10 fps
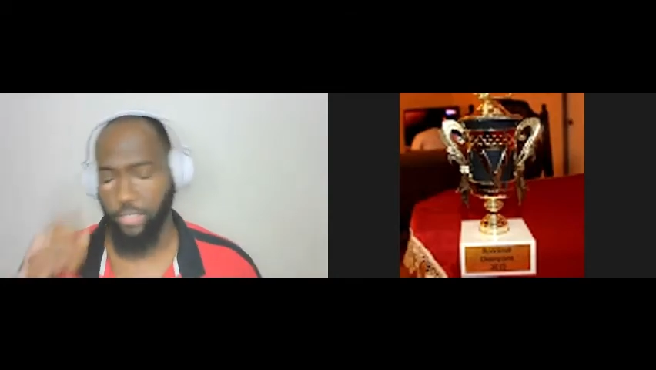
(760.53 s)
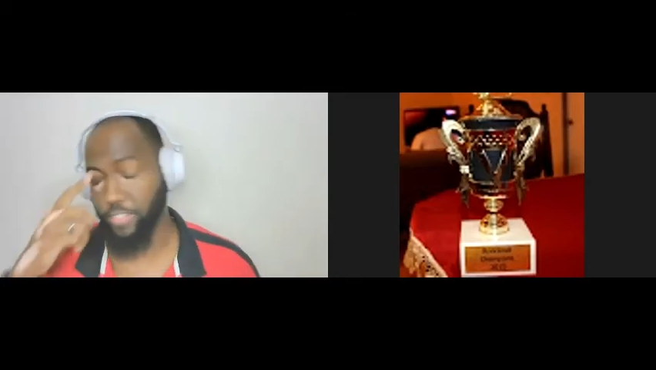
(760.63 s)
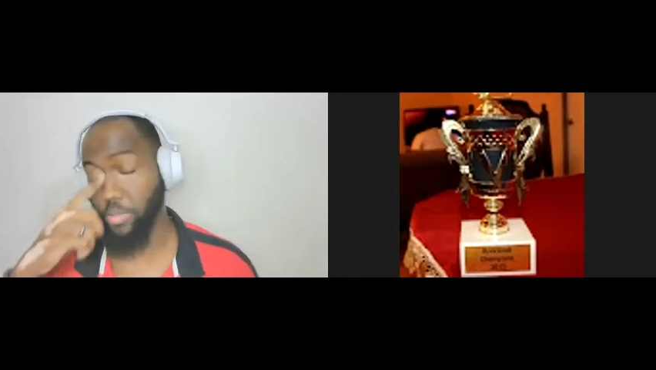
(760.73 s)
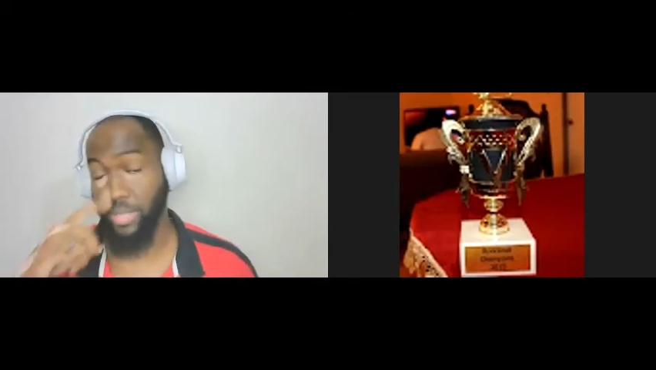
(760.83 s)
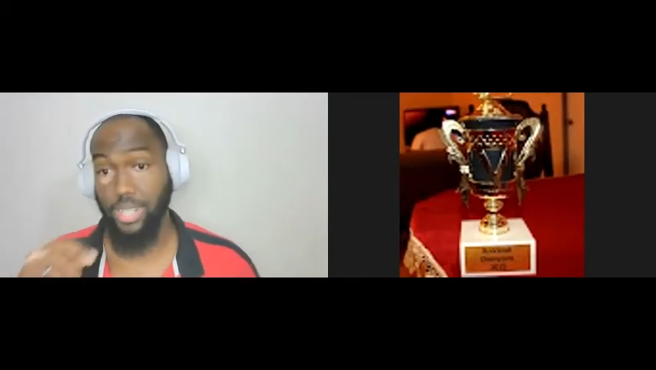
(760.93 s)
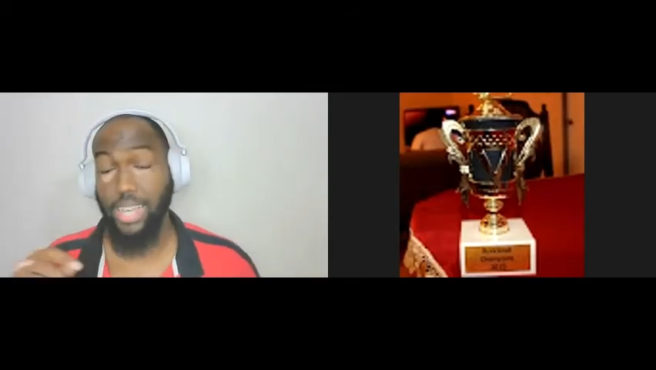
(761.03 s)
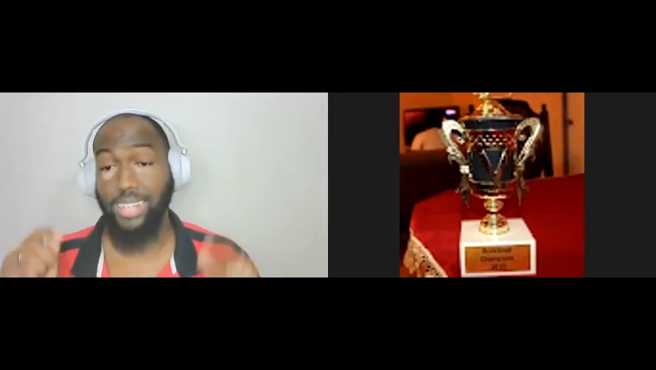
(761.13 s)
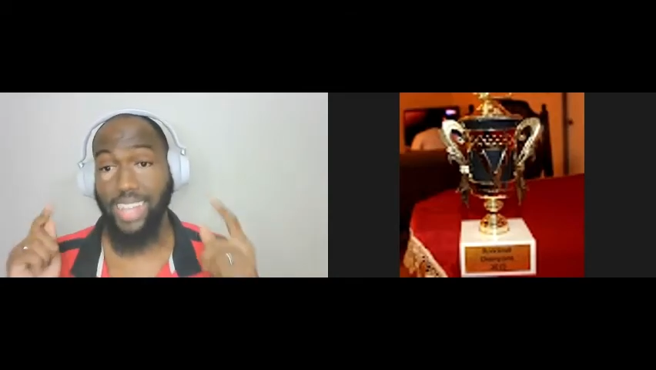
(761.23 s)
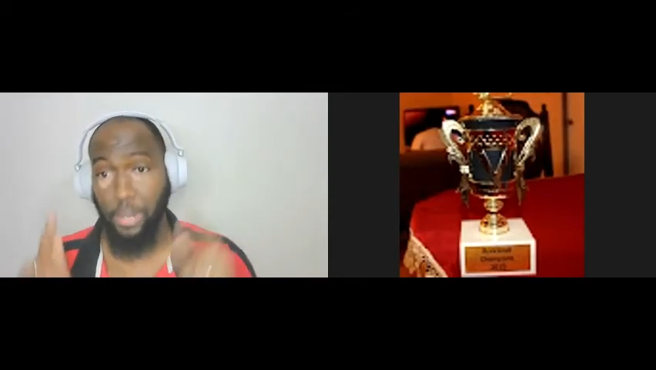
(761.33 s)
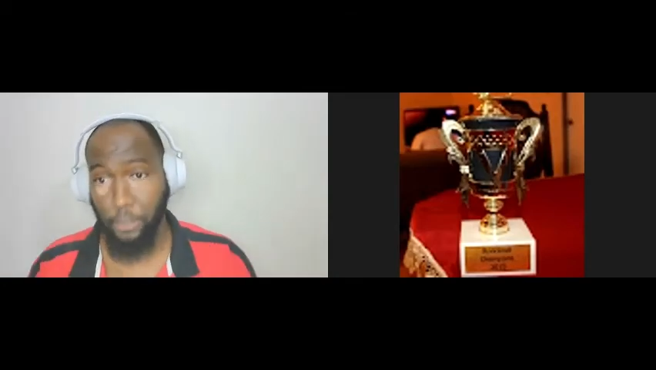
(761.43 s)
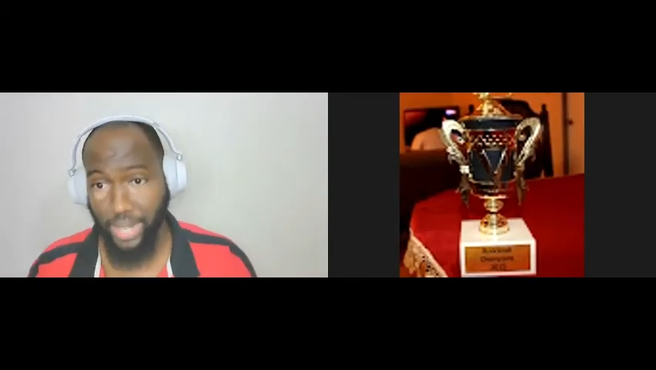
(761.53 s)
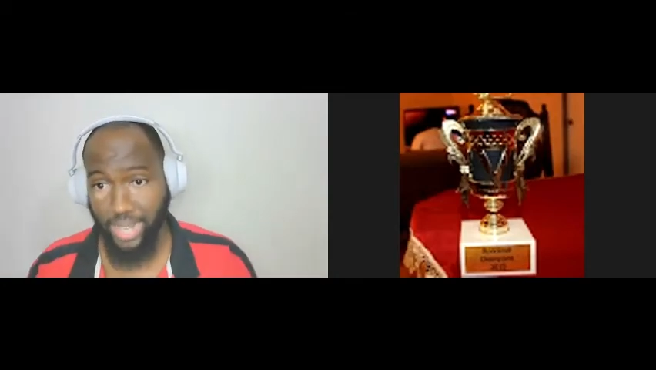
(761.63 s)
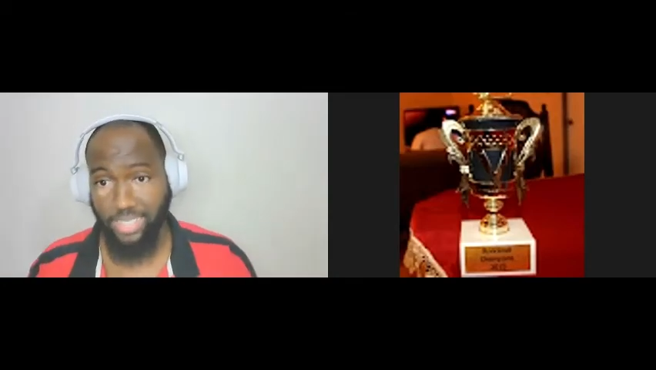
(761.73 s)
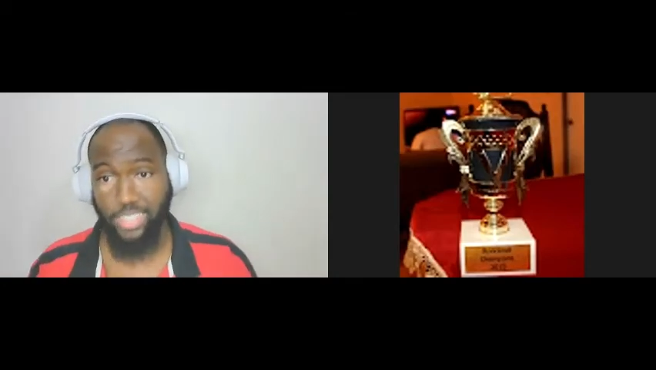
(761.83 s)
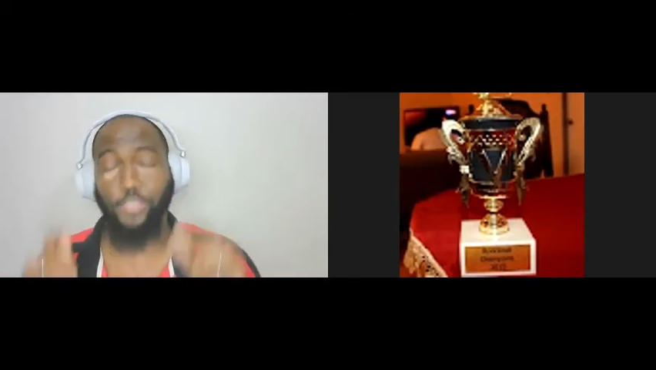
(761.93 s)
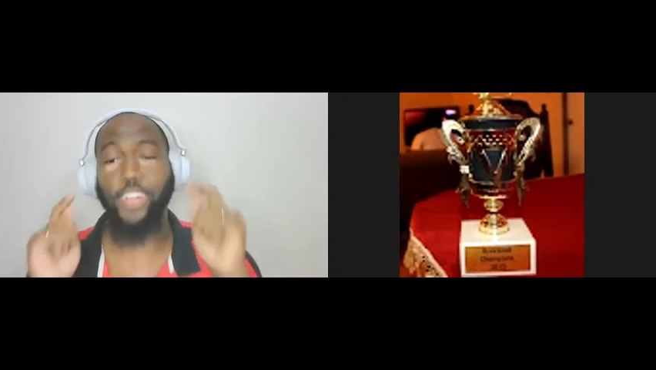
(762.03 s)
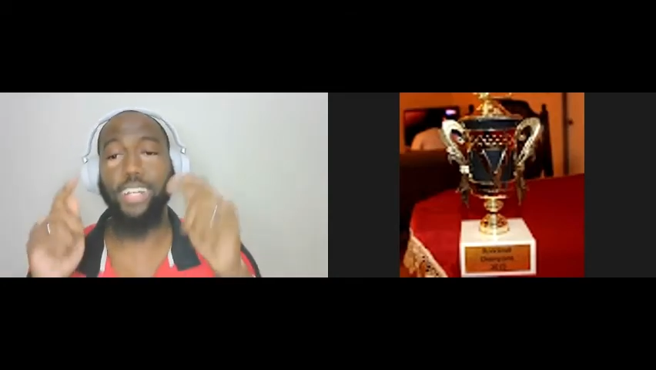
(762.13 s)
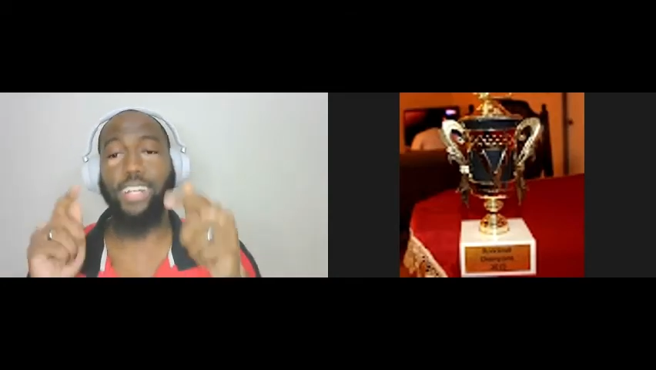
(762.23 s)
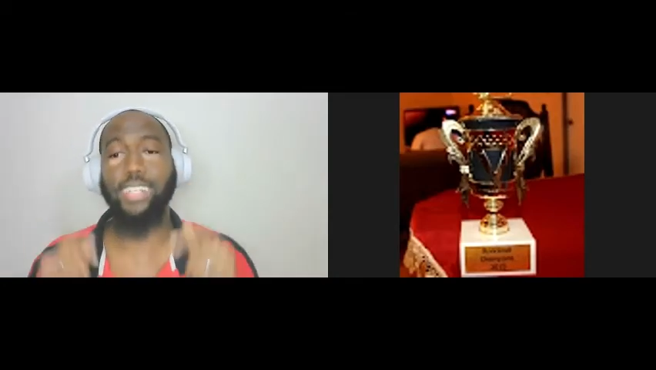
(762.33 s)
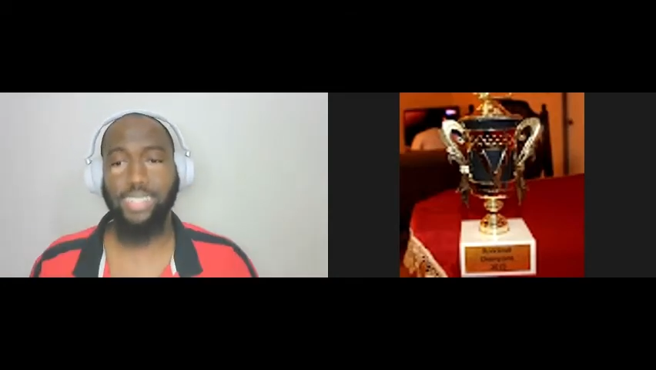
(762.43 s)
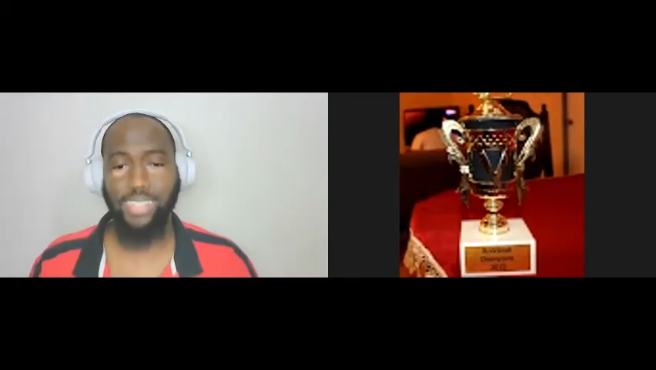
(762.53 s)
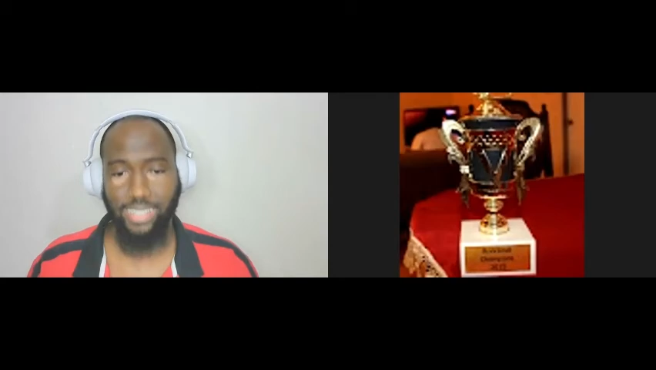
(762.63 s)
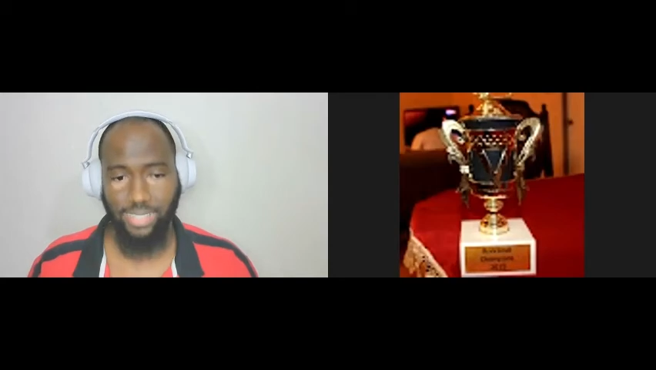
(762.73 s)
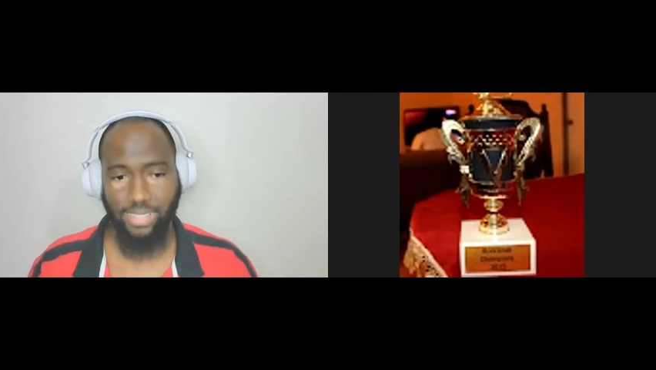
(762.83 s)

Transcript: Yeah. That pass is very hard to hit.